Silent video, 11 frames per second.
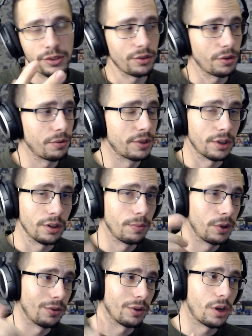as always can let me
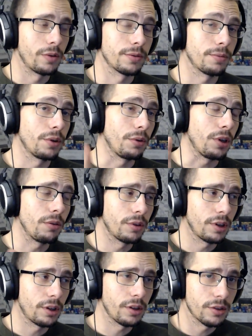know in the comments below what you
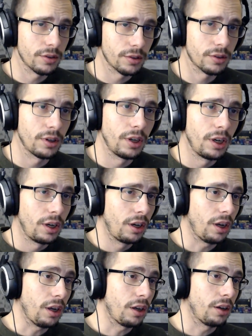think of this,
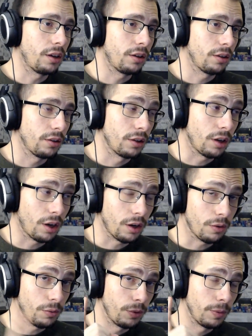and I
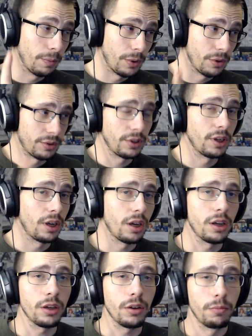will be posting
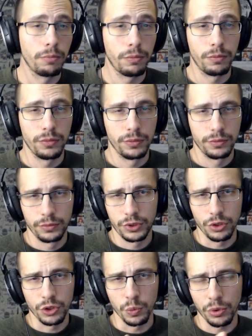a
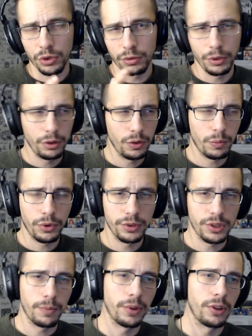should you pull, will you pull
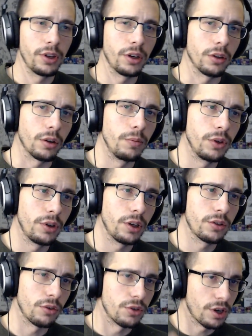type of thing on the community,
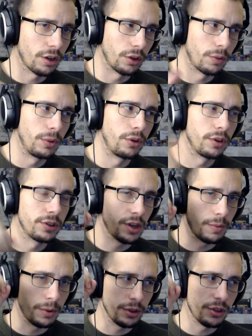so check out the community tab
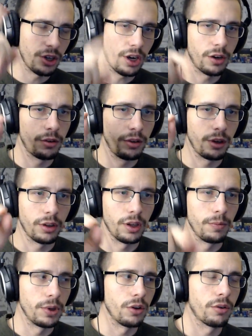on the channel and give
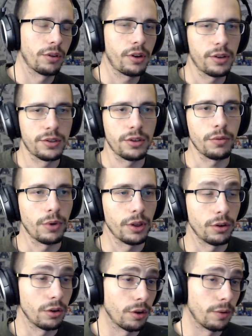me your thoughts on whether
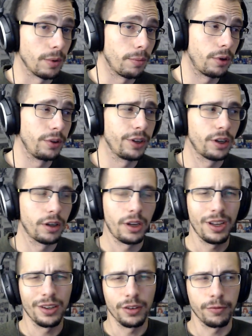you're going to be pulling
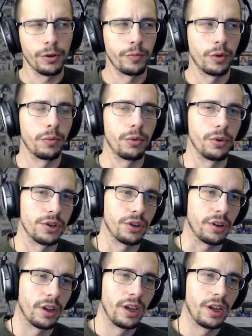and of what proportion.